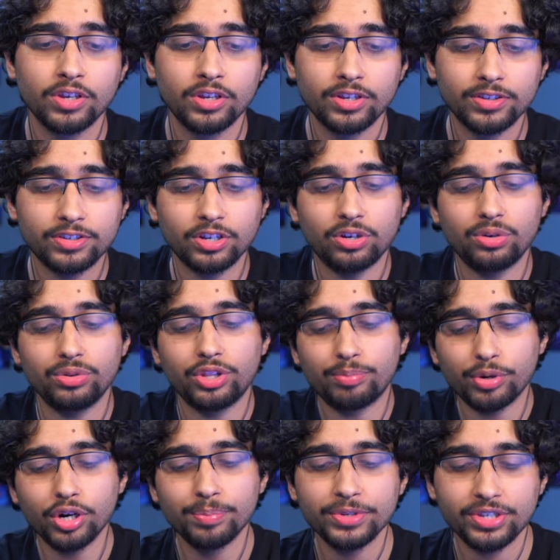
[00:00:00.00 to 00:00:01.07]
So the
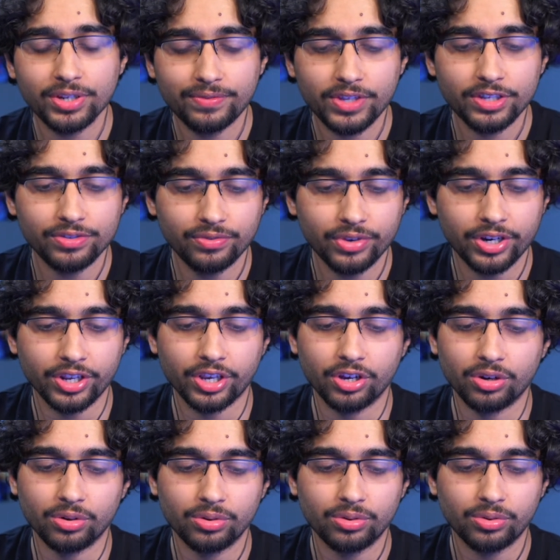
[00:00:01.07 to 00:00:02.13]
purpose of this
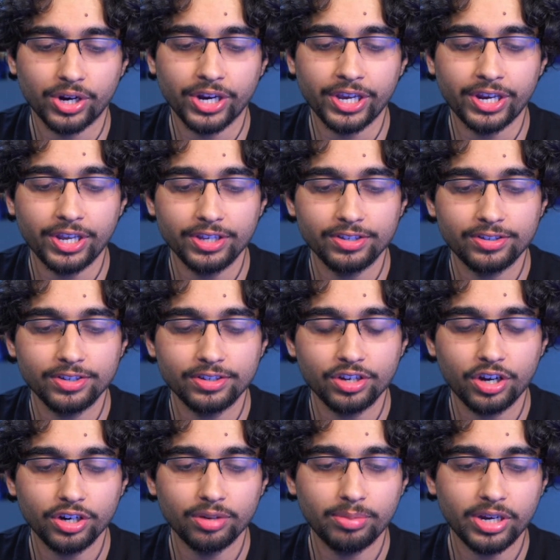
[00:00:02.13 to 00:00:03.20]
video, right, is to
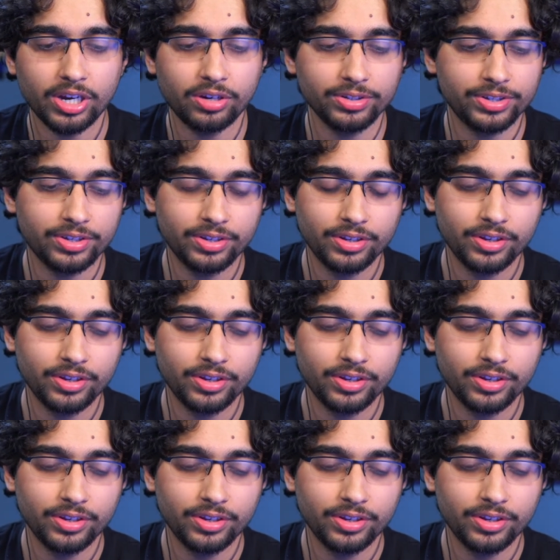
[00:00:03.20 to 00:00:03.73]
talk about